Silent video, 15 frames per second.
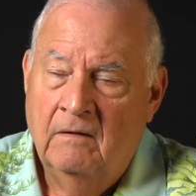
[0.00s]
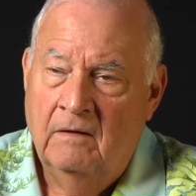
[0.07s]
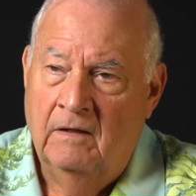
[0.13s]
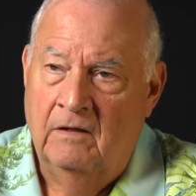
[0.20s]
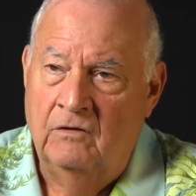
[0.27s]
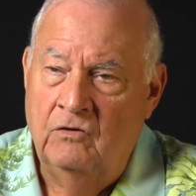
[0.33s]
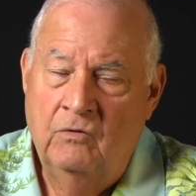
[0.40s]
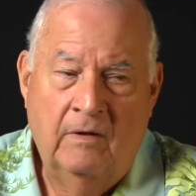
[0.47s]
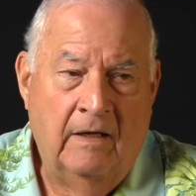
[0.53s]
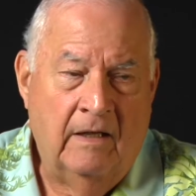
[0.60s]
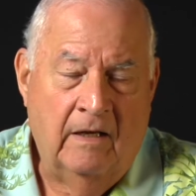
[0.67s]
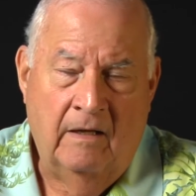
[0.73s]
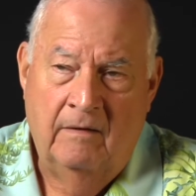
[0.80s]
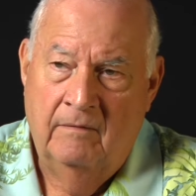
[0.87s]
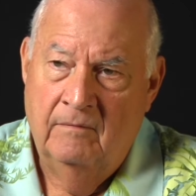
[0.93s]
and you had
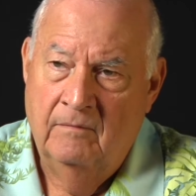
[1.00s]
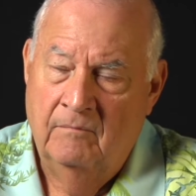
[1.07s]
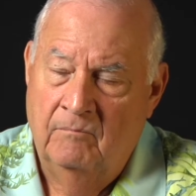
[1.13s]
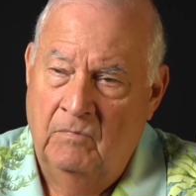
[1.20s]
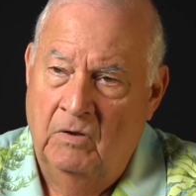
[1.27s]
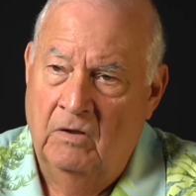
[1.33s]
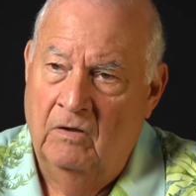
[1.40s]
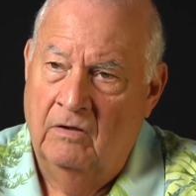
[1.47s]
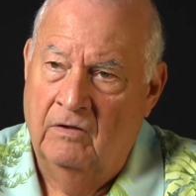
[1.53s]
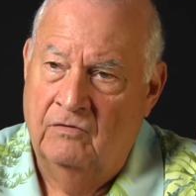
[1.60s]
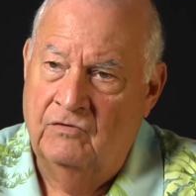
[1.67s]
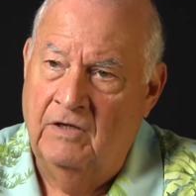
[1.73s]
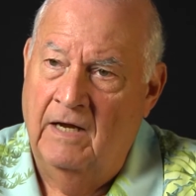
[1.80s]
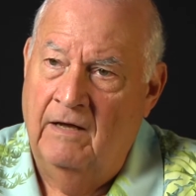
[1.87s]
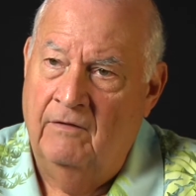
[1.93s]
a middle to
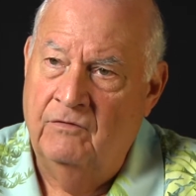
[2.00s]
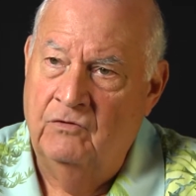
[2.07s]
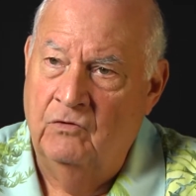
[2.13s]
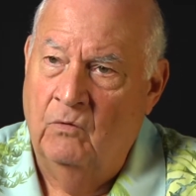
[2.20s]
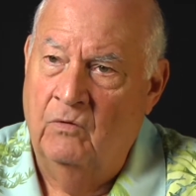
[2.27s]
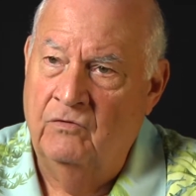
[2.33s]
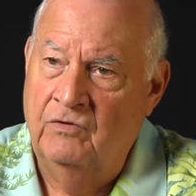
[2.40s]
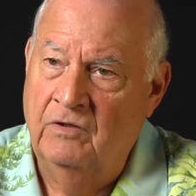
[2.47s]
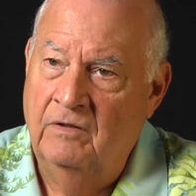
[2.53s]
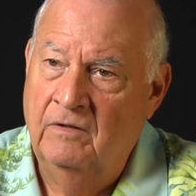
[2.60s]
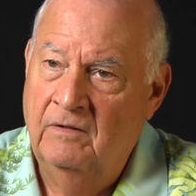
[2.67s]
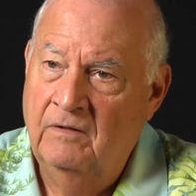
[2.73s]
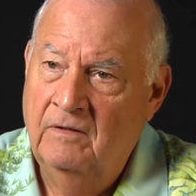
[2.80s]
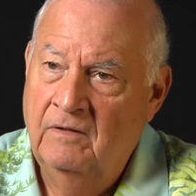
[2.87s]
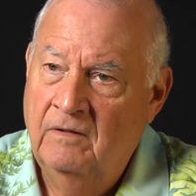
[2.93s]
south Georgia
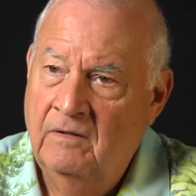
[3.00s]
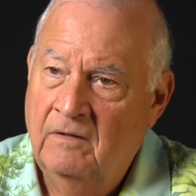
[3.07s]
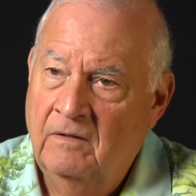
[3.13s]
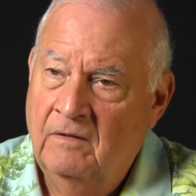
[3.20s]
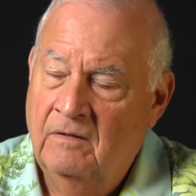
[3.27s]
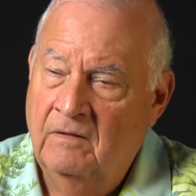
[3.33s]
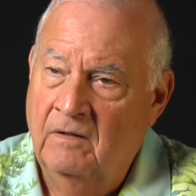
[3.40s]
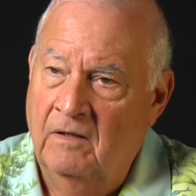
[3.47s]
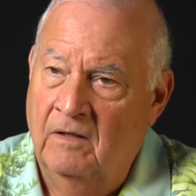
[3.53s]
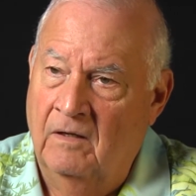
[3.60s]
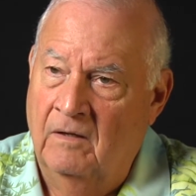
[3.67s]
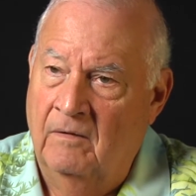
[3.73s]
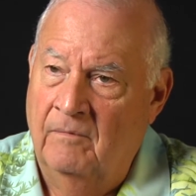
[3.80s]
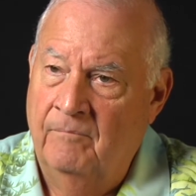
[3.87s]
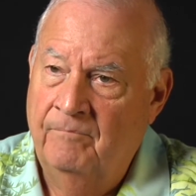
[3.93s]

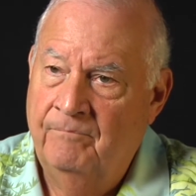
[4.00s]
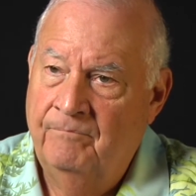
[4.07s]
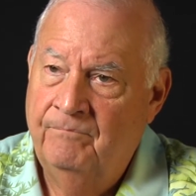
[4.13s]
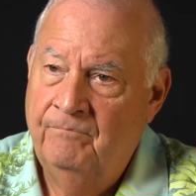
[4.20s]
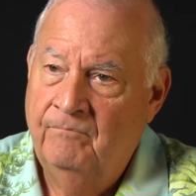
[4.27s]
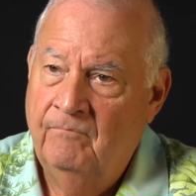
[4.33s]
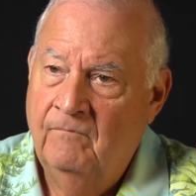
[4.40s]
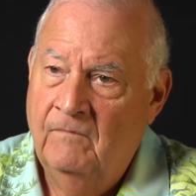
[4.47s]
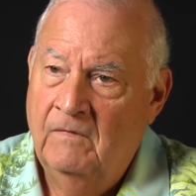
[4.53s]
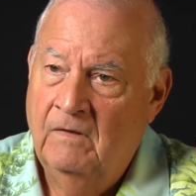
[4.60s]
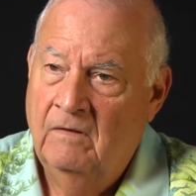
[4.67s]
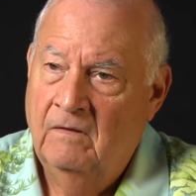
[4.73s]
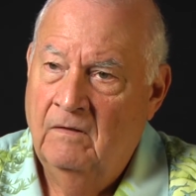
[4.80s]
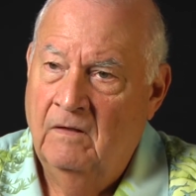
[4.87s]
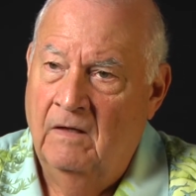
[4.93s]
um,
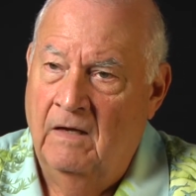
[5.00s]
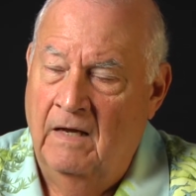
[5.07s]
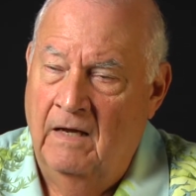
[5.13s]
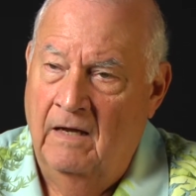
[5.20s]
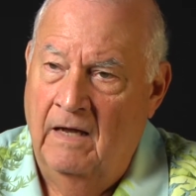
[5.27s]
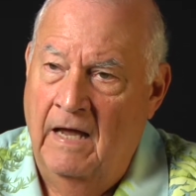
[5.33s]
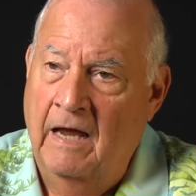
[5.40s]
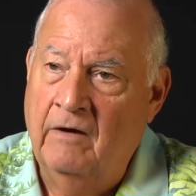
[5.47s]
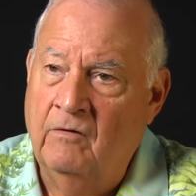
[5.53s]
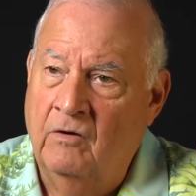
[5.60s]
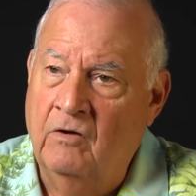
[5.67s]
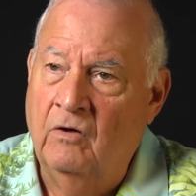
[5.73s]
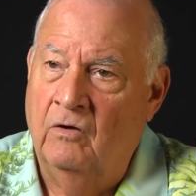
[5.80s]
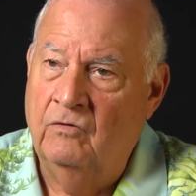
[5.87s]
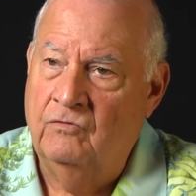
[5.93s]

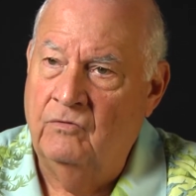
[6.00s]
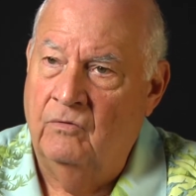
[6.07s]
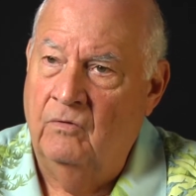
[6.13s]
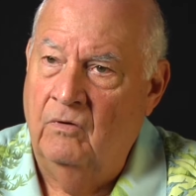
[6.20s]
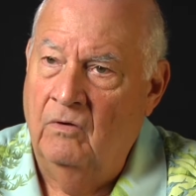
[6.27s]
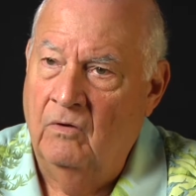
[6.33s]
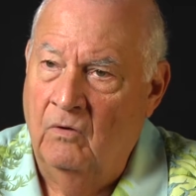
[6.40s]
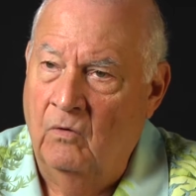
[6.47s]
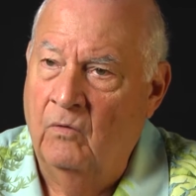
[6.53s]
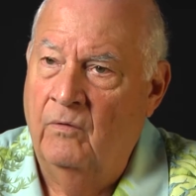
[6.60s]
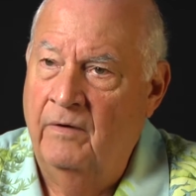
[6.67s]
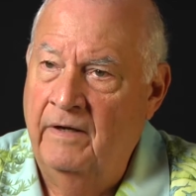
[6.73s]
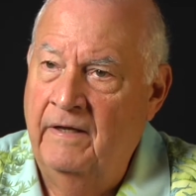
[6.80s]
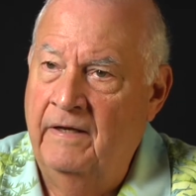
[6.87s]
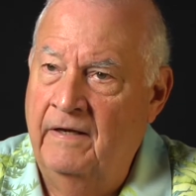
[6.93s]
agricultural
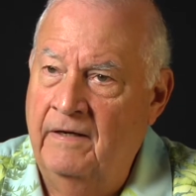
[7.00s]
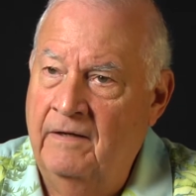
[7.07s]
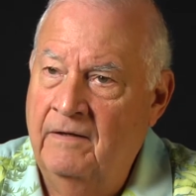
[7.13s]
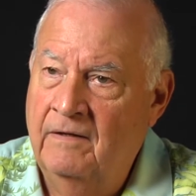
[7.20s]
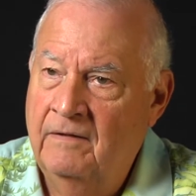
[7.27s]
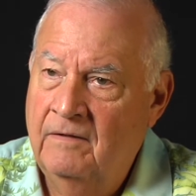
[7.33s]
oriented